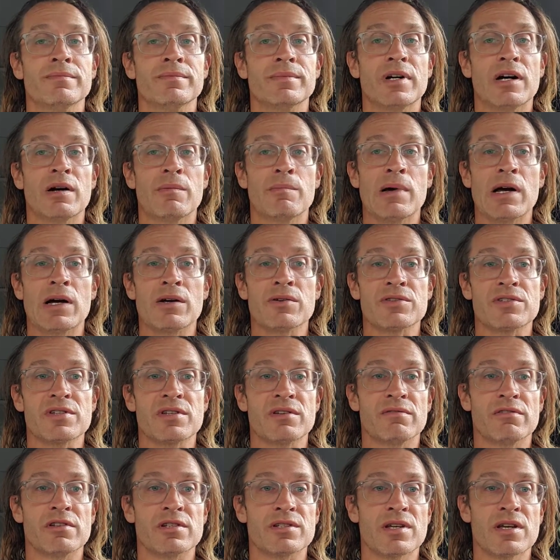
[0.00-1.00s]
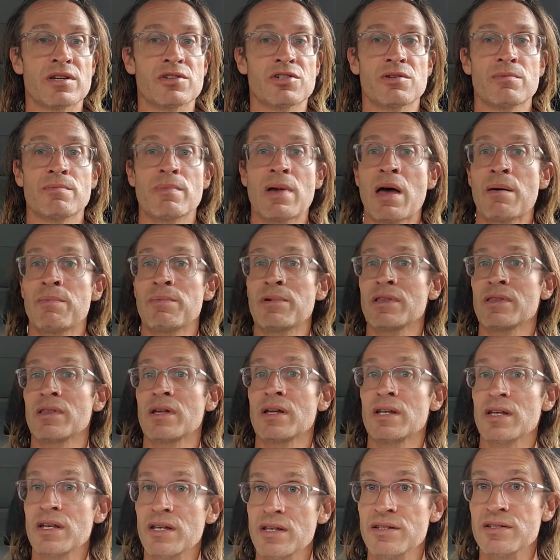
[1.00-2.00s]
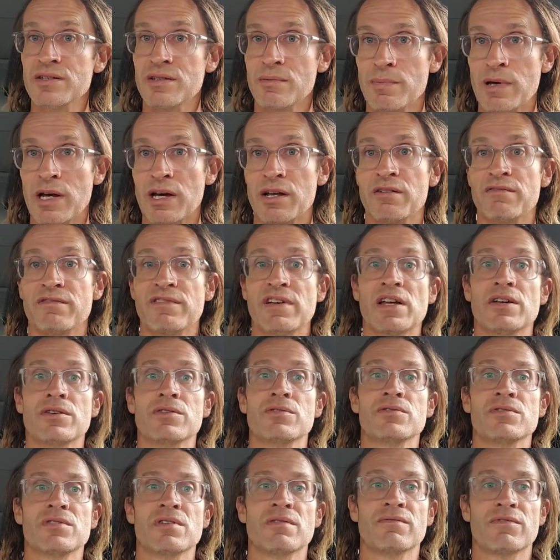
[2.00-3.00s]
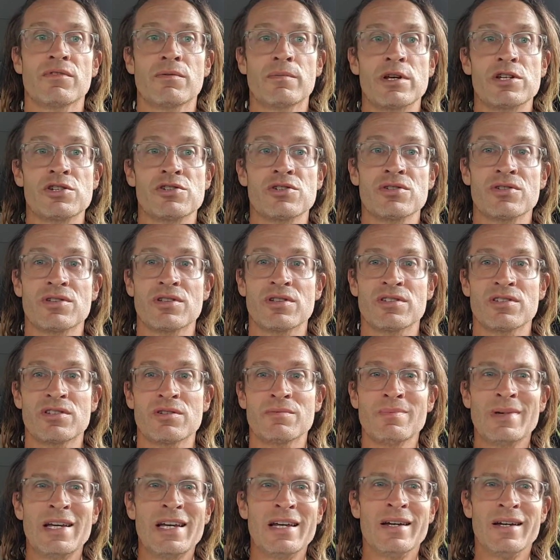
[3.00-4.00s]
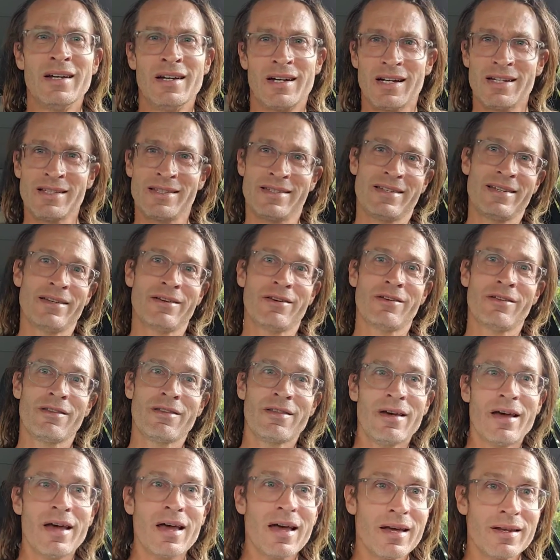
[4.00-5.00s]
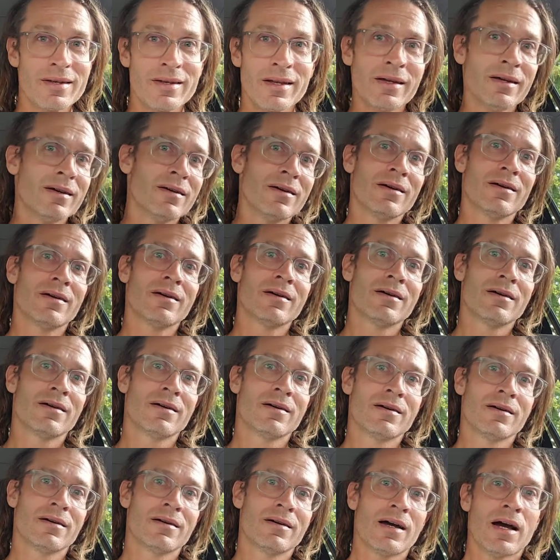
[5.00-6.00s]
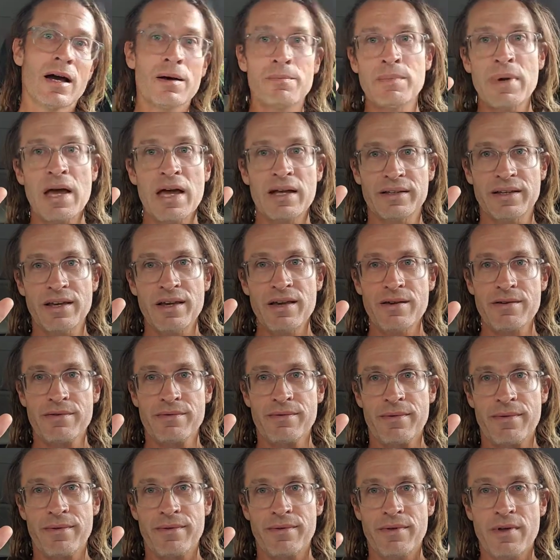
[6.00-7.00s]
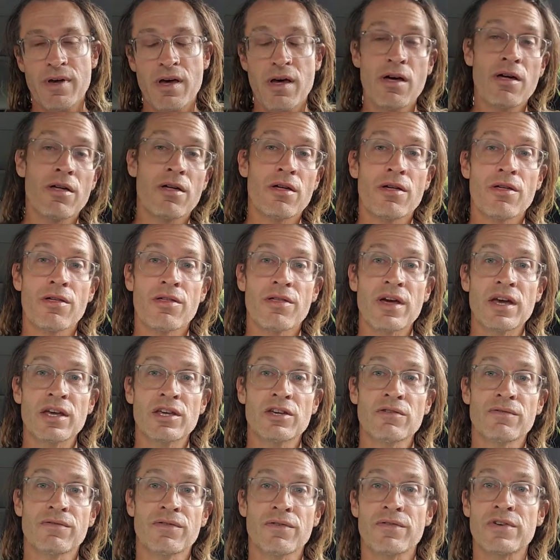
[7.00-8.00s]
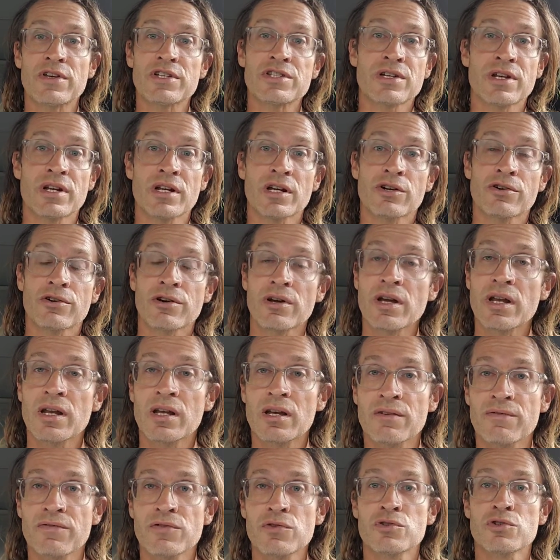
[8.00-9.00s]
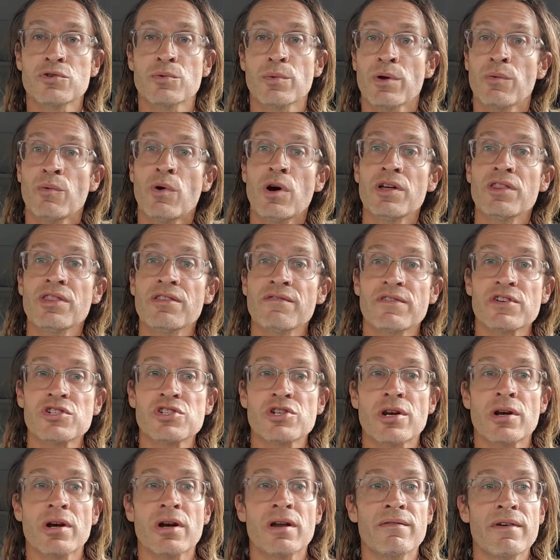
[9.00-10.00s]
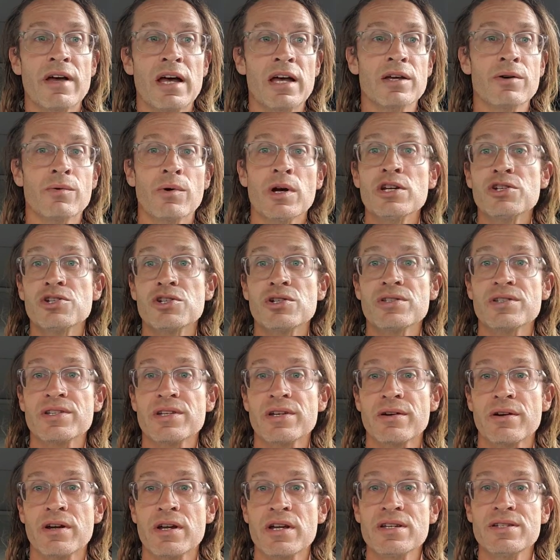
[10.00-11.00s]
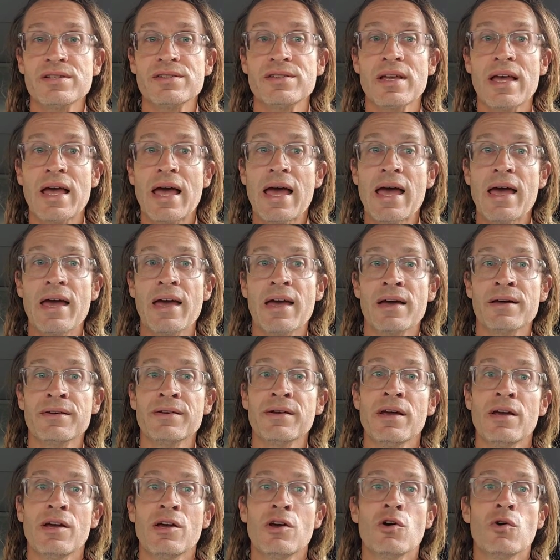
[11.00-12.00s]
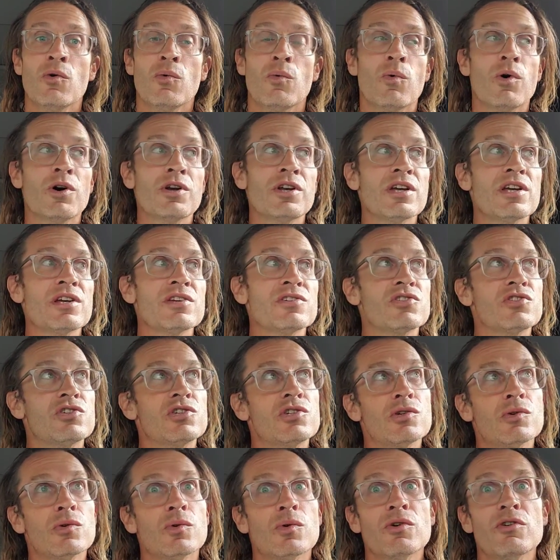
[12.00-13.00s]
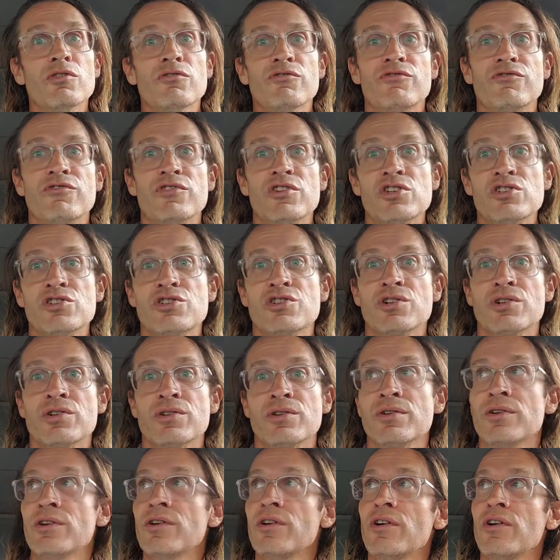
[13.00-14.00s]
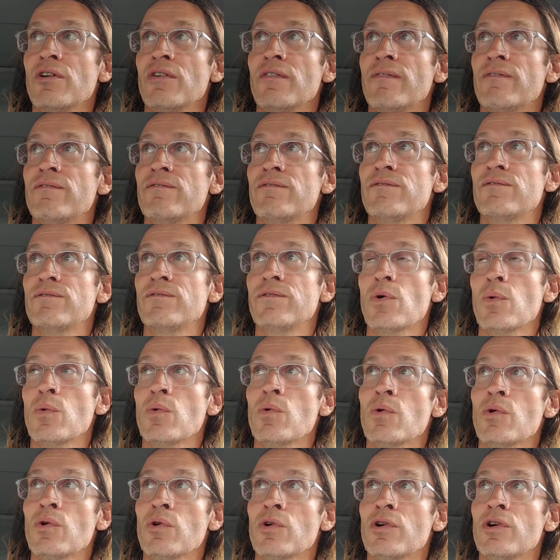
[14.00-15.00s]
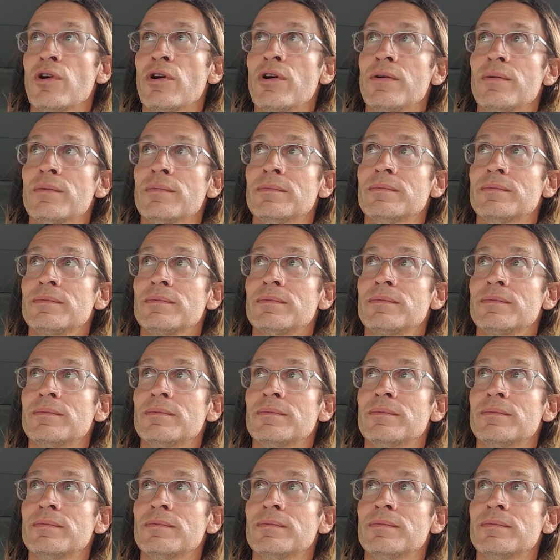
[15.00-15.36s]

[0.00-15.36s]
about civilization mapping that is about a values information system. Until then, I'm Matt Keene. Thank you for visiting Creating a Future We Want, the Visionary Evaluation Series. And what is your vision for